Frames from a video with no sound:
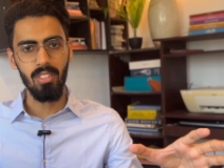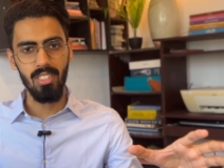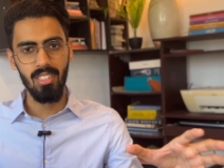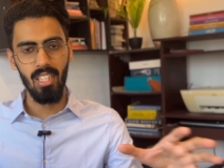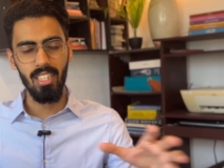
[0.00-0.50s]

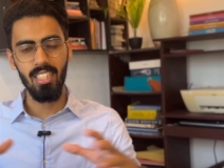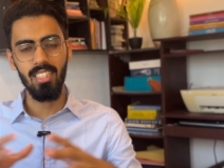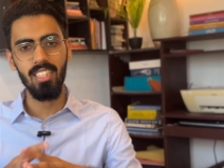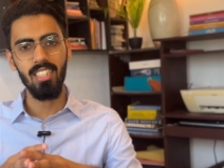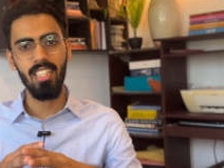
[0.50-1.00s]
It's like at
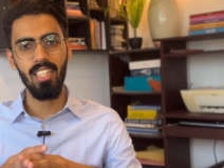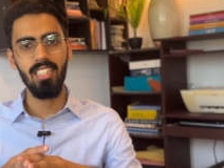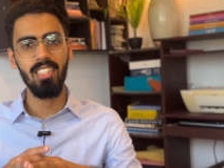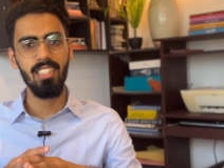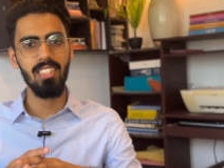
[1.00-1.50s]
the
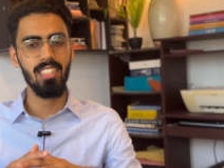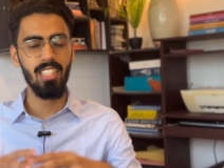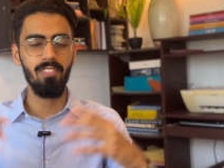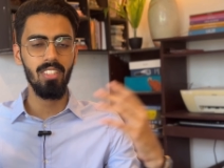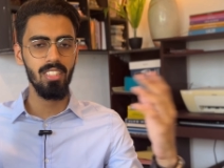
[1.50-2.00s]

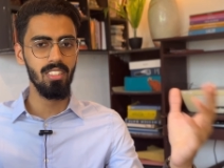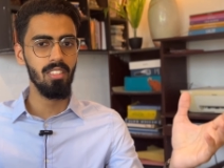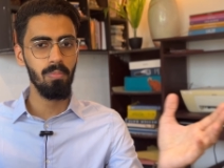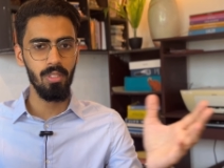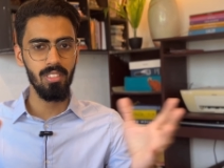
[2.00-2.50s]
ninety-seventh
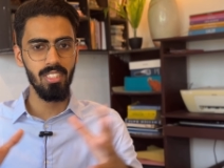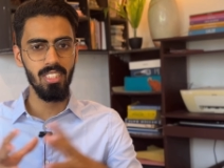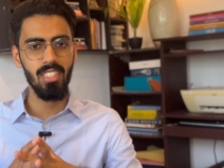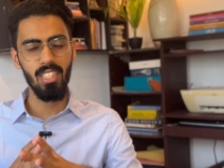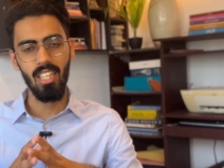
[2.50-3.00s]

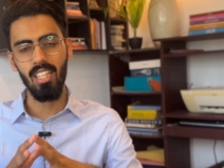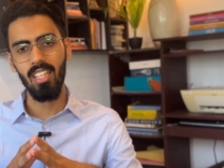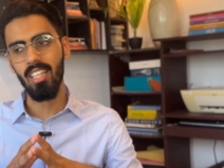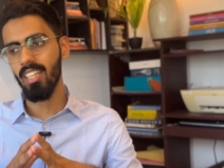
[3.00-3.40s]
percentile,